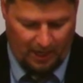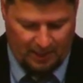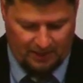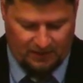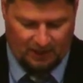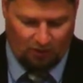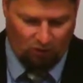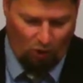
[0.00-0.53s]
and
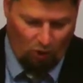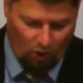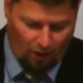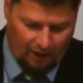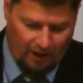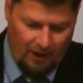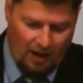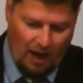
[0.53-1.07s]
said, Lord,
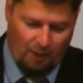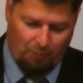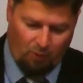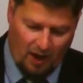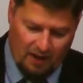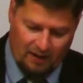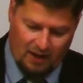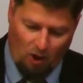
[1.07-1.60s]
I
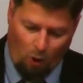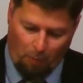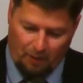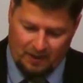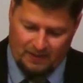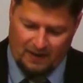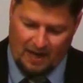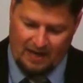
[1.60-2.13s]
pray thee, open
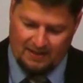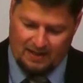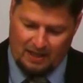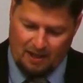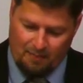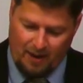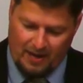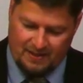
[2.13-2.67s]
his eyes that
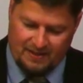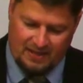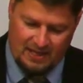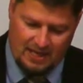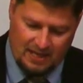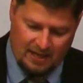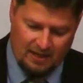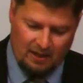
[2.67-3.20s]
he may
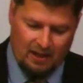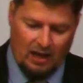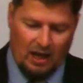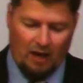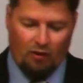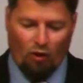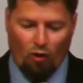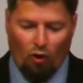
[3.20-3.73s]
see.
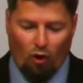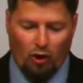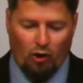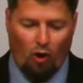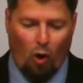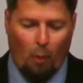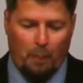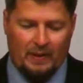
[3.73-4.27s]
And the Lord
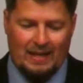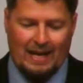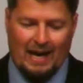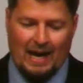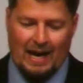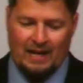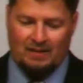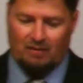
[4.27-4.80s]
opened the
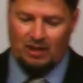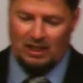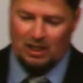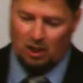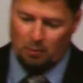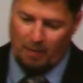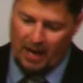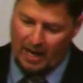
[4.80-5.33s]
eyes of the
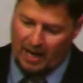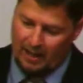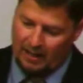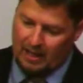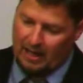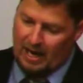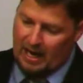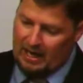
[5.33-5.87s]
young man,
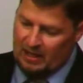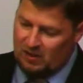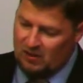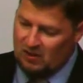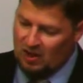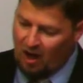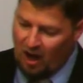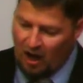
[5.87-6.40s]
and he
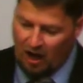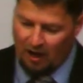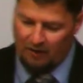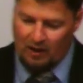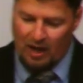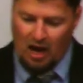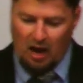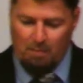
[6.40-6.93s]
saw.
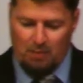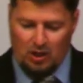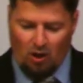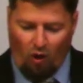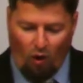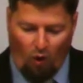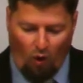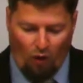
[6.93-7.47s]
And
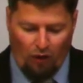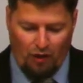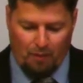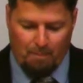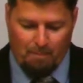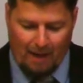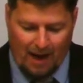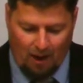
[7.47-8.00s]
behold, the
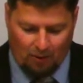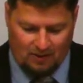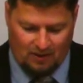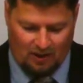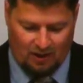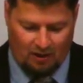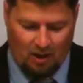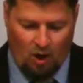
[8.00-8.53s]

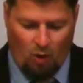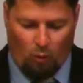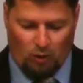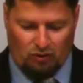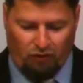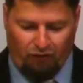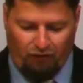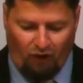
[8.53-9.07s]
mountain
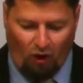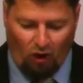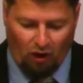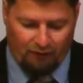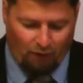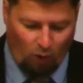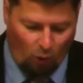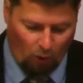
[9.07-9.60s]
was full
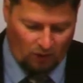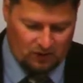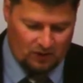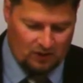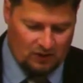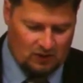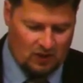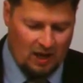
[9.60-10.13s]
of
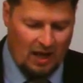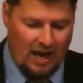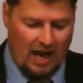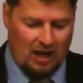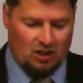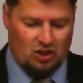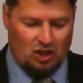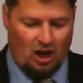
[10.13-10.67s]
horses
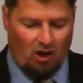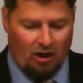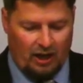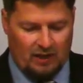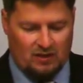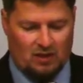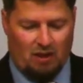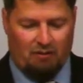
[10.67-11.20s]
and
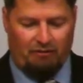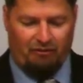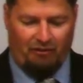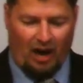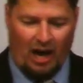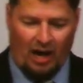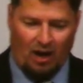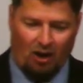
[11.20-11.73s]
chariots of
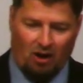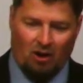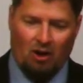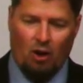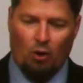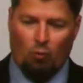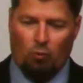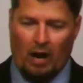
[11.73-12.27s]
fire
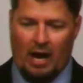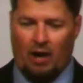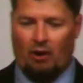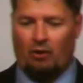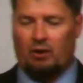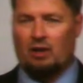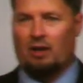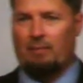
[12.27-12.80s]

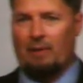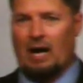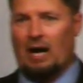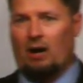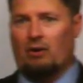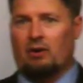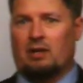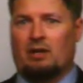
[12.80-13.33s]
round
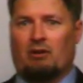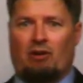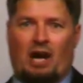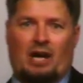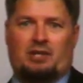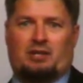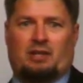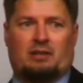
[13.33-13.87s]
about
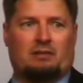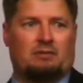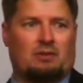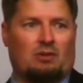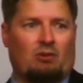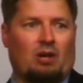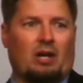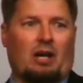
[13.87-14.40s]
Elisha.
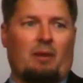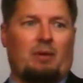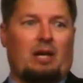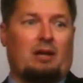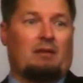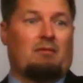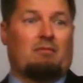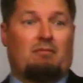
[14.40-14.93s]
So look, I mean,